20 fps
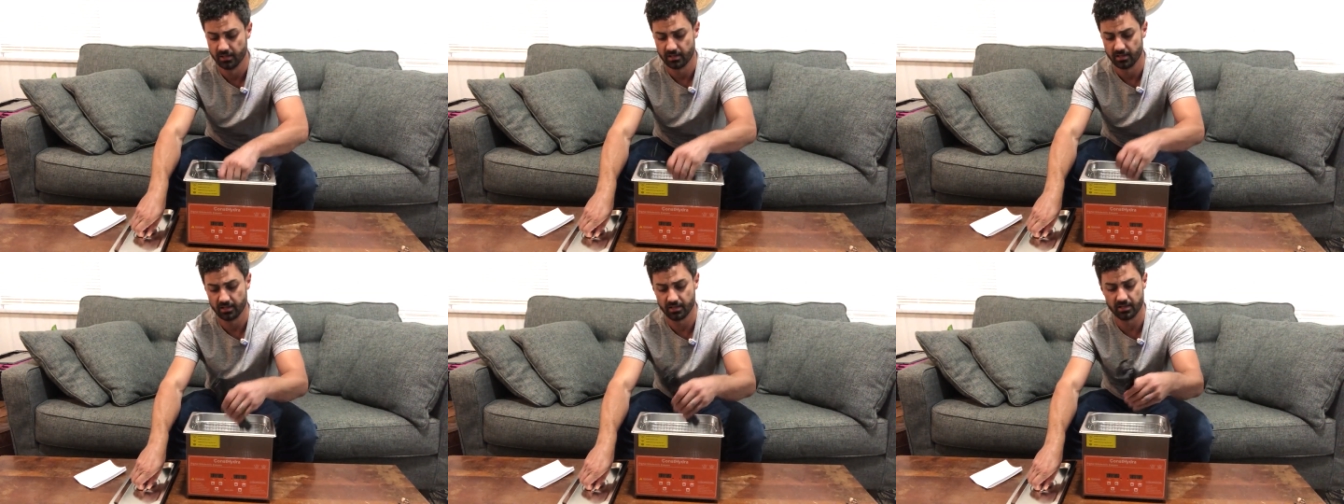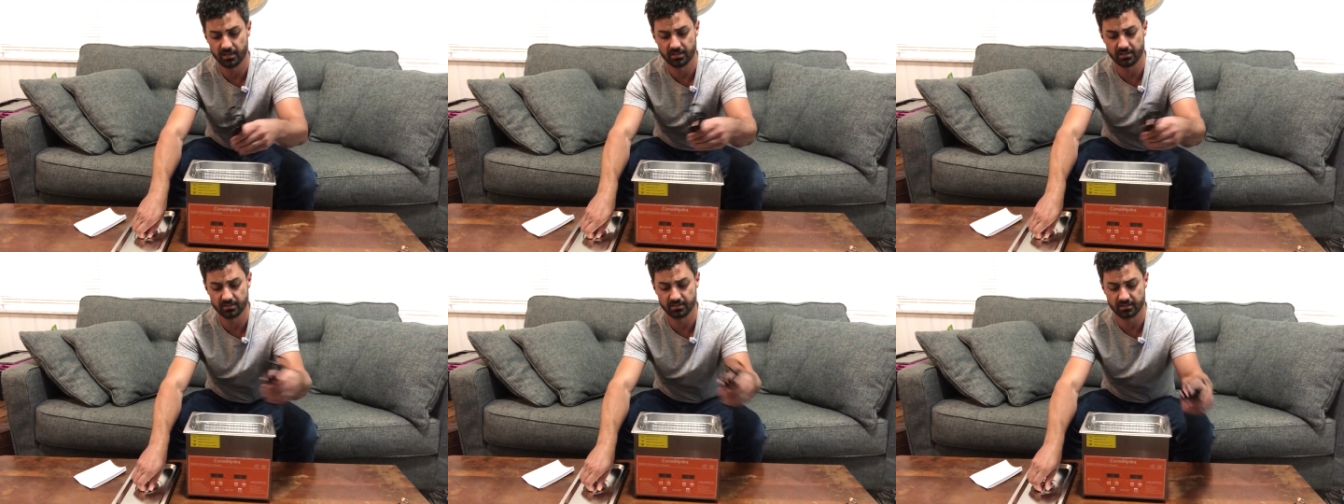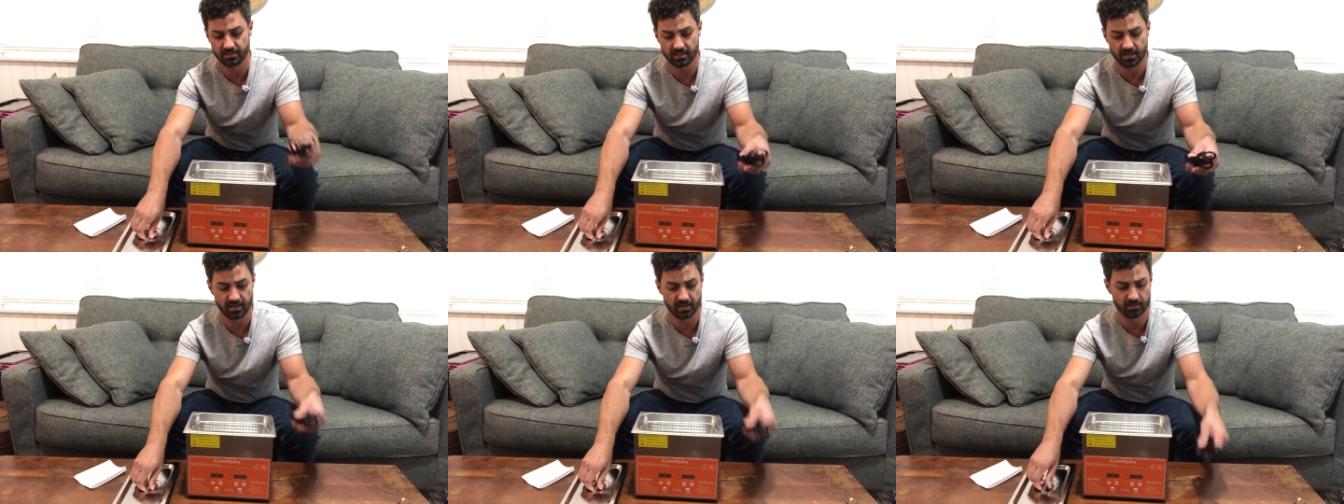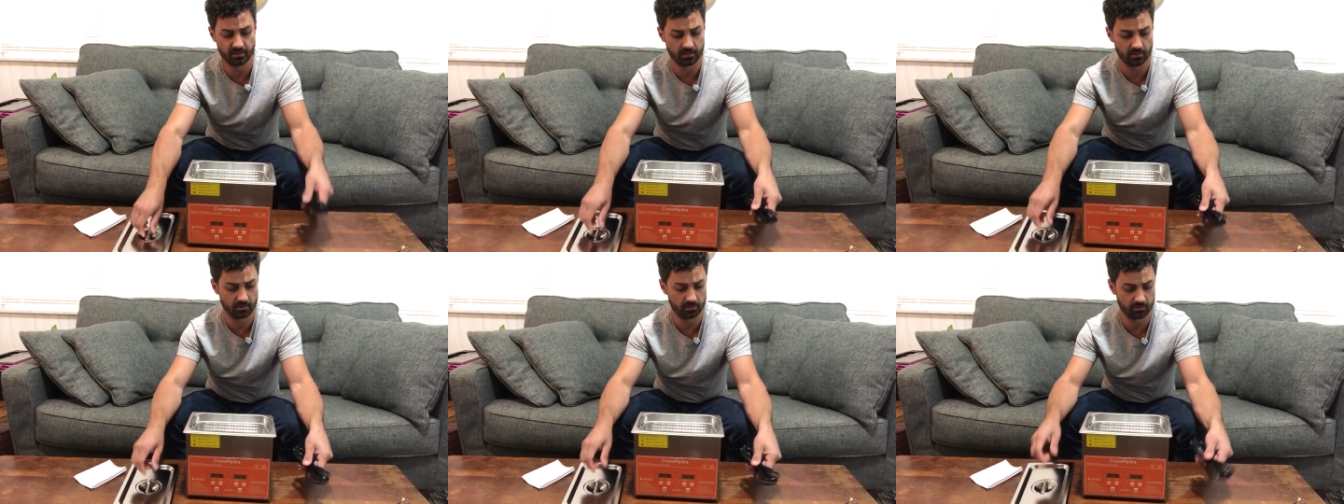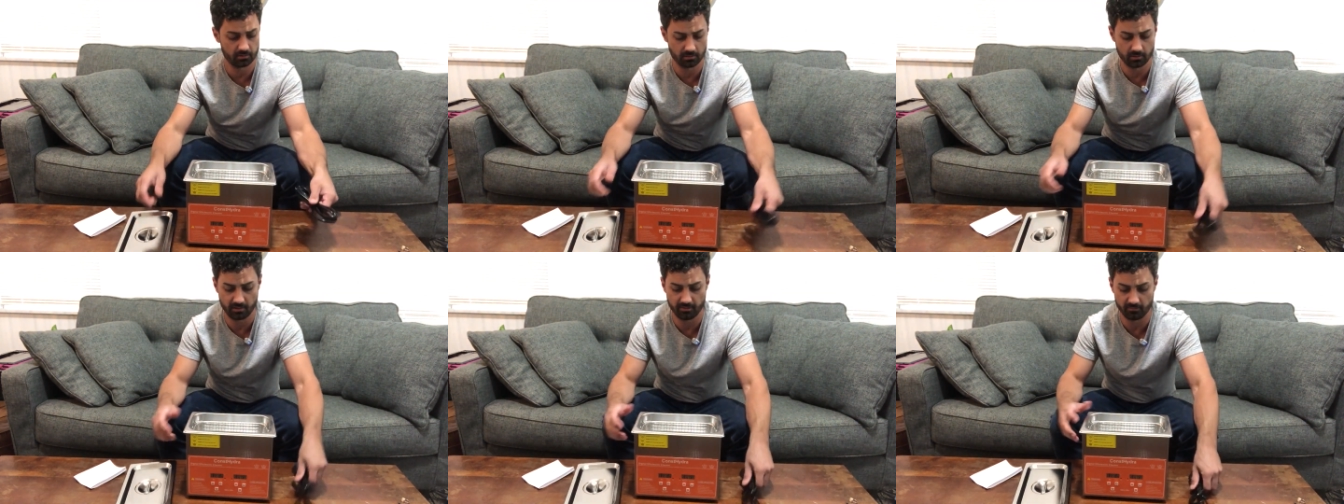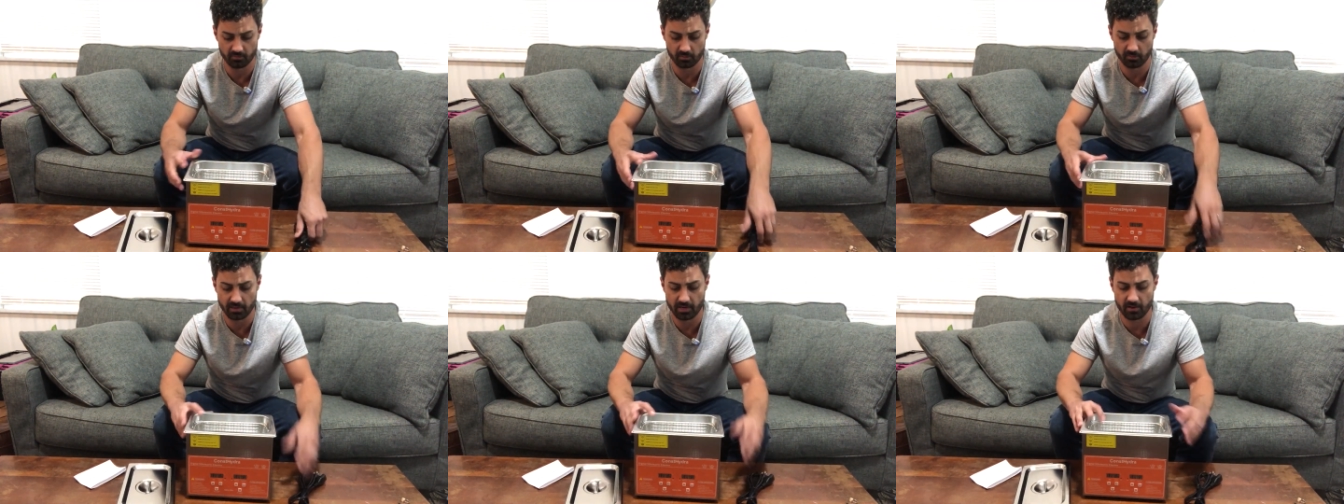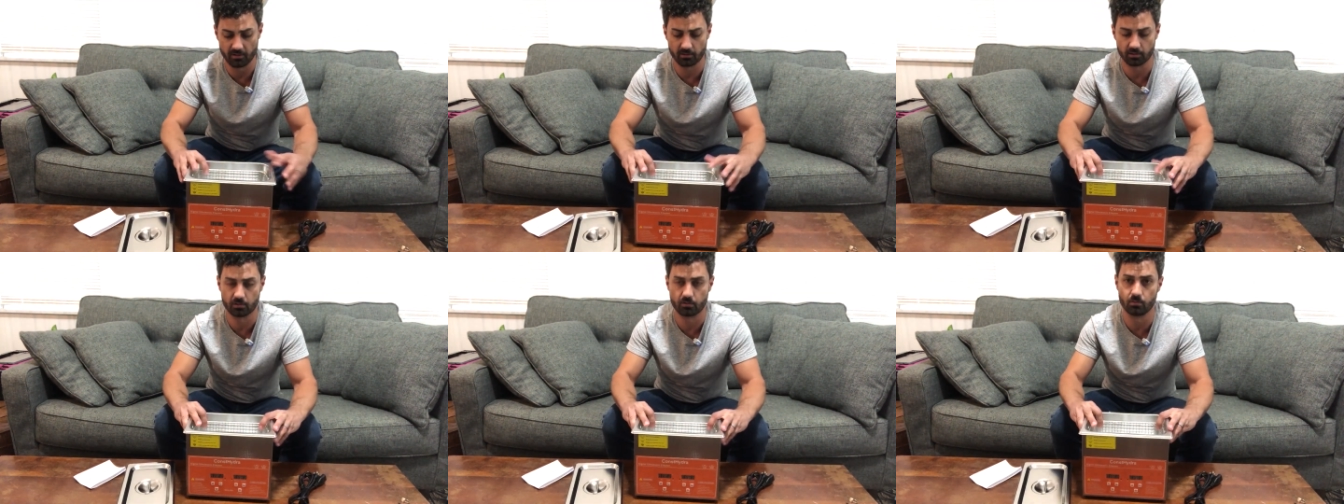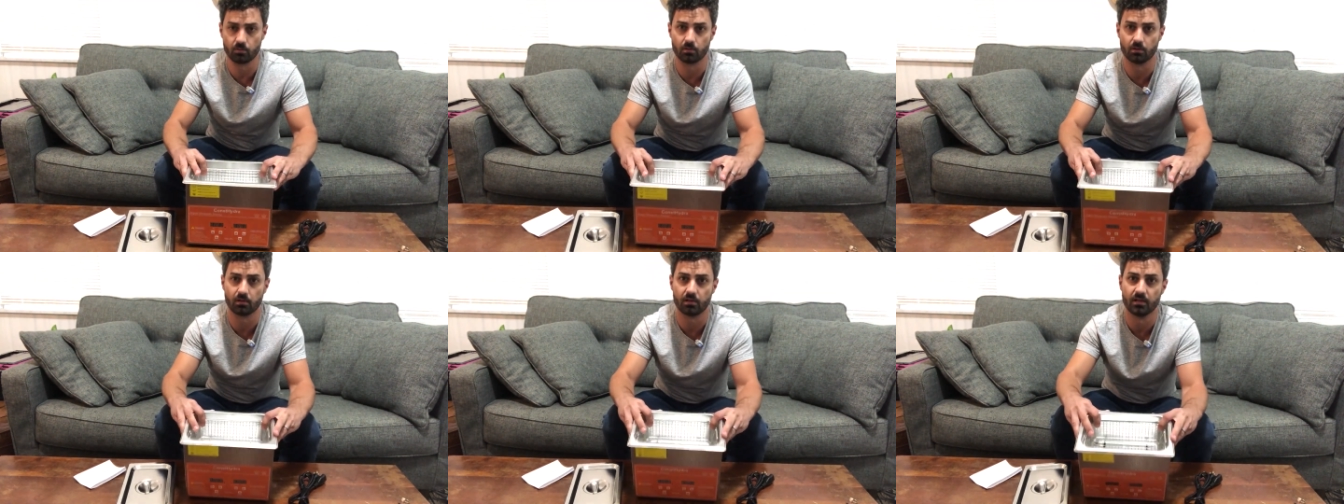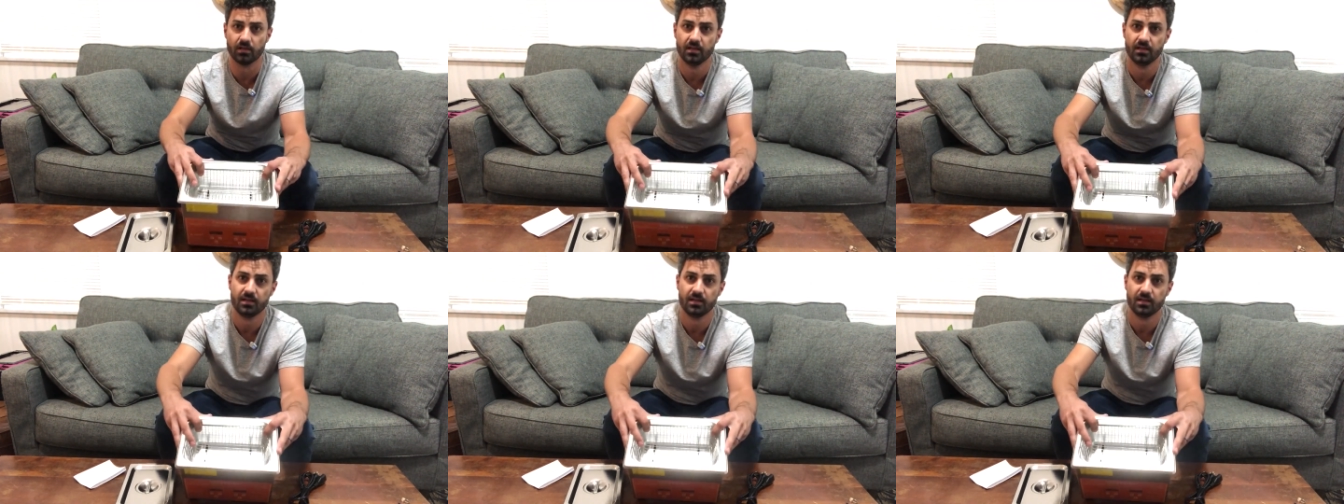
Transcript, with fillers: And inside here, you'll have your power cord